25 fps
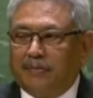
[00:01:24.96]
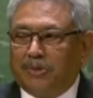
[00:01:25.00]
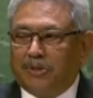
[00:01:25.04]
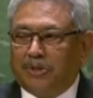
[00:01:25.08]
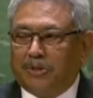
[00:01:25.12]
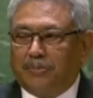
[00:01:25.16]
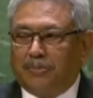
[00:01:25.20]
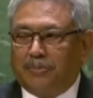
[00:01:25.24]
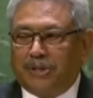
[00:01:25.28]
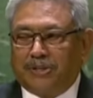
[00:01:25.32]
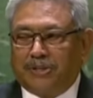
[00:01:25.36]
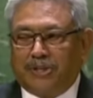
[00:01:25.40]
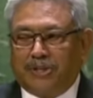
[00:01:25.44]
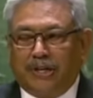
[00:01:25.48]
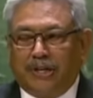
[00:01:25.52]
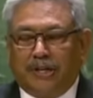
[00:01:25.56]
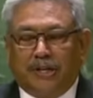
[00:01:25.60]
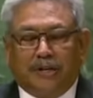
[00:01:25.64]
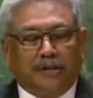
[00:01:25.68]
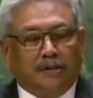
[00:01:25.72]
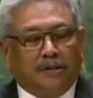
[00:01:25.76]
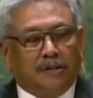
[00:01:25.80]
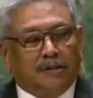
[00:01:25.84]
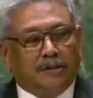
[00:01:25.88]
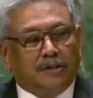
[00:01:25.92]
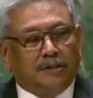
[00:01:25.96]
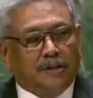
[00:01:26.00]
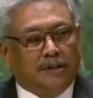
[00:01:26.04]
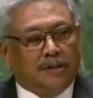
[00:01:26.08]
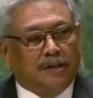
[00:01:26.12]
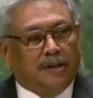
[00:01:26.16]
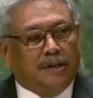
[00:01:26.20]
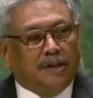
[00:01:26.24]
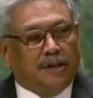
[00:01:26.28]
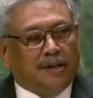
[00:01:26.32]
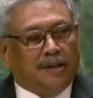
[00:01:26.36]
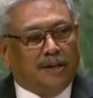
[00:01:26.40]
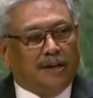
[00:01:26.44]
Mr. President,
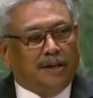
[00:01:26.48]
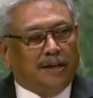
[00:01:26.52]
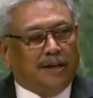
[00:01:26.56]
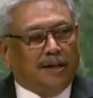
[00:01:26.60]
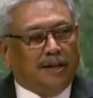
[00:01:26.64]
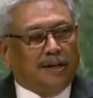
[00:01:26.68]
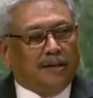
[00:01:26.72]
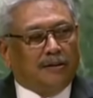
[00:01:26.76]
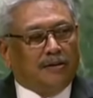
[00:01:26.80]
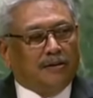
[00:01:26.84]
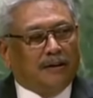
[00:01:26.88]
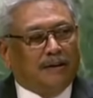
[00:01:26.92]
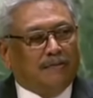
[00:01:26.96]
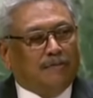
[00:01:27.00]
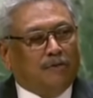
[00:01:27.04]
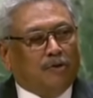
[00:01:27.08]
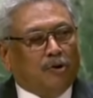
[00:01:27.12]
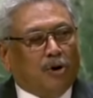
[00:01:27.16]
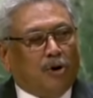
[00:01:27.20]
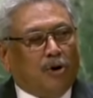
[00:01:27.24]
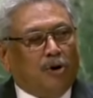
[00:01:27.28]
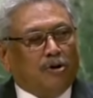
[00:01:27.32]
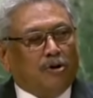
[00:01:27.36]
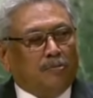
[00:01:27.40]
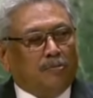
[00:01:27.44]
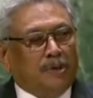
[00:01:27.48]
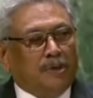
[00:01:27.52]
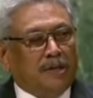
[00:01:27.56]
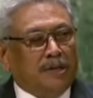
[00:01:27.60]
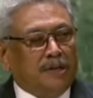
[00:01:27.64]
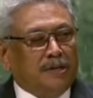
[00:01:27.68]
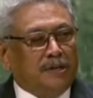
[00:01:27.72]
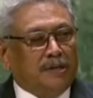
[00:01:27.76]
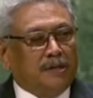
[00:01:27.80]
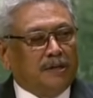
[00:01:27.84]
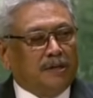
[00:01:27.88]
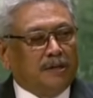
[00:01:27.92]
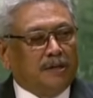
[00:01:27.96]
you have long
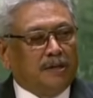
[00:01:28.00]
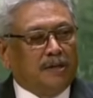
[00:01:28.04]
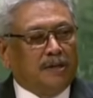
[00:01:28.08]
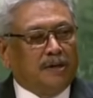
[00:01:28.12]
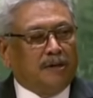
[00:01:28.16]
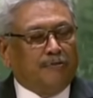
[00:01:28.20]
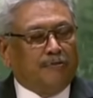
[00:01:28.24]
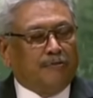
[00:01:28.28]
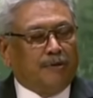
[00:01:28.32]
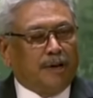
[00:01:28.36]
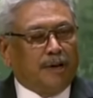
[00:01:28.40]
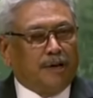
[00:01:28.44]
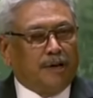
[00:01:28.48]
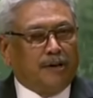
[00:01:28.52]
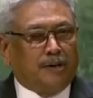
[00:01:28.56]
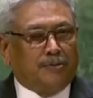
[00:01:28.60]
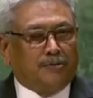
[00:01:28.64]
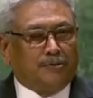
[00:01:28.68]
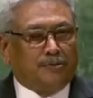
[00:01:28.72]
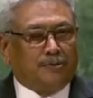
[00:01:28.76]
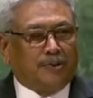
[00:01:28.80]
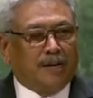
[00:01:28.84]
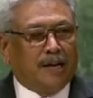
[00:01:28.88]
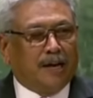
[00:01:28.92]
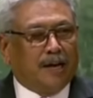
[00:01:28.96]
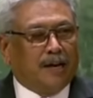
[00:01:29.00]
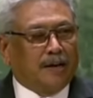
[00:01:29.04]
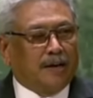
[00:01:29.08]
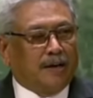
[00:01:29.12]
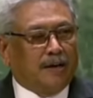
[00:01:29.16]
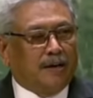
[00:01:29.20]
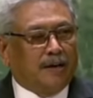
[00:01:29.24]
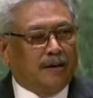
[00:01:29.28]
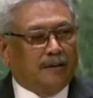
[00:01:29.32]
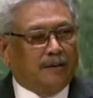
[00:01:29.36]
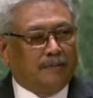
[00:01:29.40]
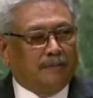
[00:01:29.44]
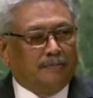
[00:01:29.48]
been a friend of Sri
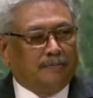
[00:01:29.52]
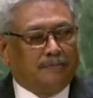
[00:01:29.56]
Lanka.